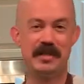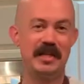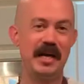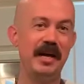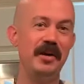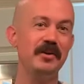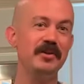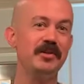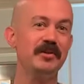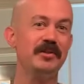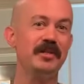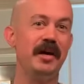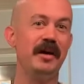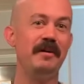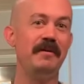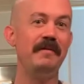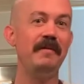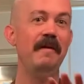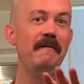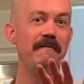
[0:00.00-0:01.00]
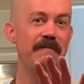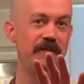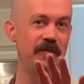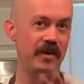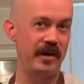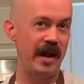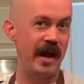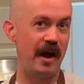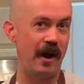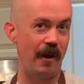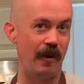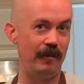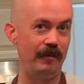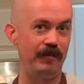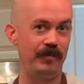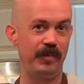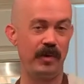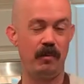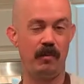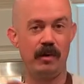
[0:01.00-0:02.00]
potatoes are done for
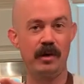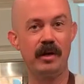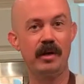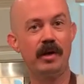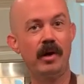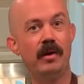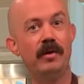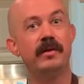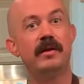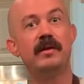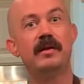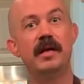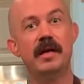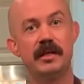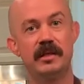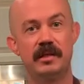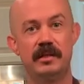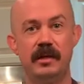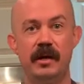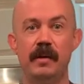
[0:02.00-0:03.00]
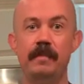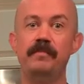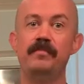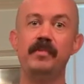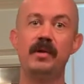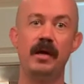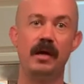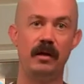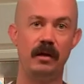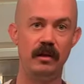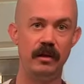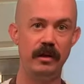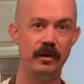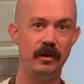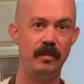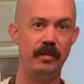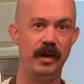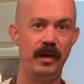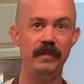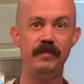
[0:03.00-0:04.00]
now. We're gonna go to the next step in a
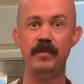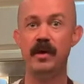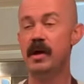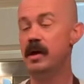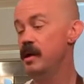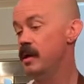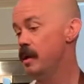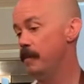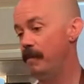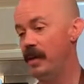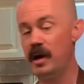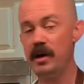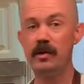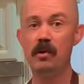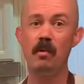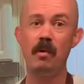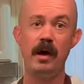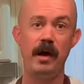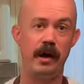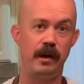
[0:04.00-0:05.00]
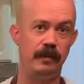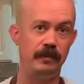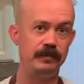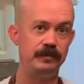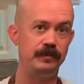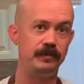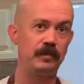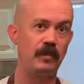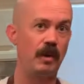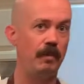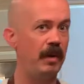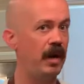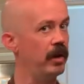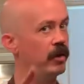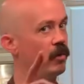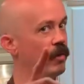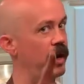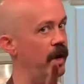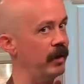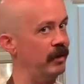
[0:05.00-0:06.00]
little bit. By the way, by
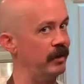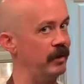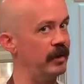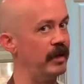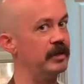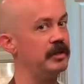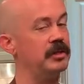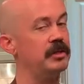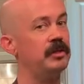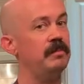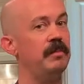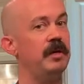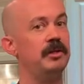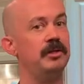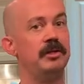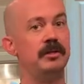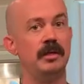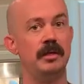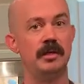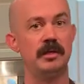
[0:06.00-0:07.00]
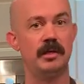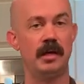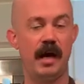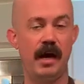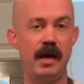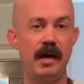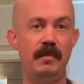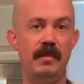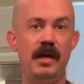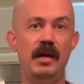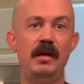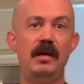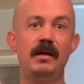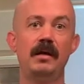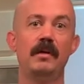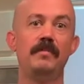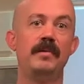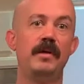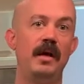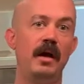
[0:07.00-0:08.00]
the way, I neglected to mention this. I am
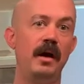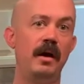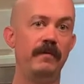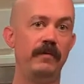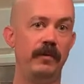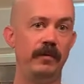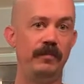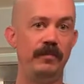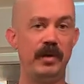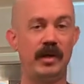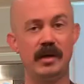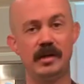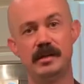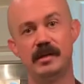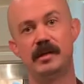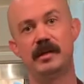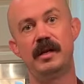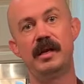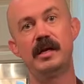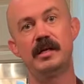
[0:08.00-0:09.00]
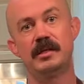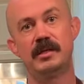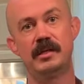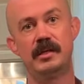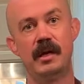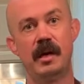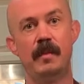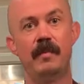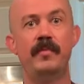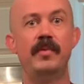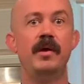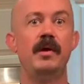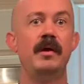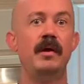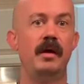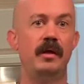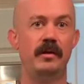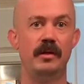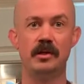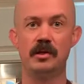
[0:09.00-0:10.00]
heating up the oven because the next step
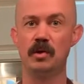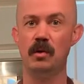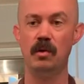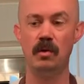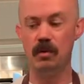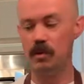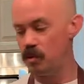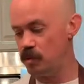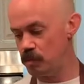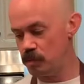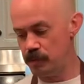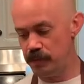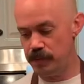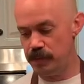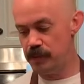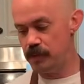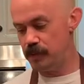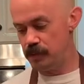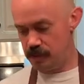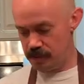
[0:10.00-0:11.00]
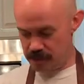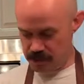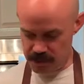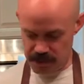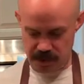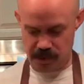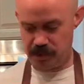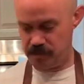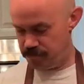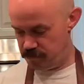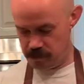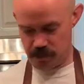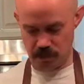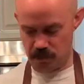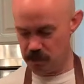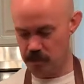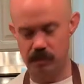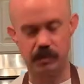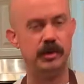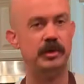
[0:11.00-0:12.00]
in this whole
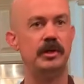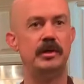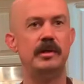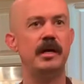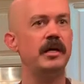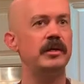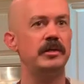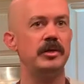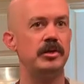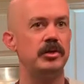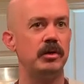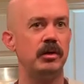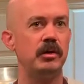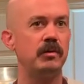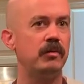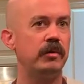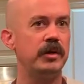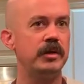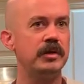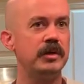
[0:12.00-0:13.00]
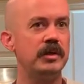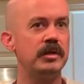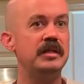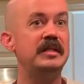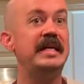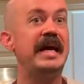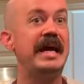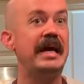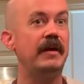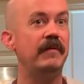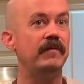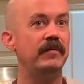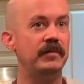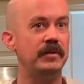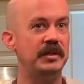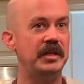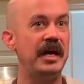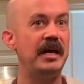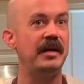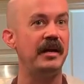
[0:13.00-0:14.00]
did not dessert. What is this? Date.
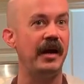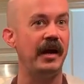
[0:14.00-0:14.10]
Date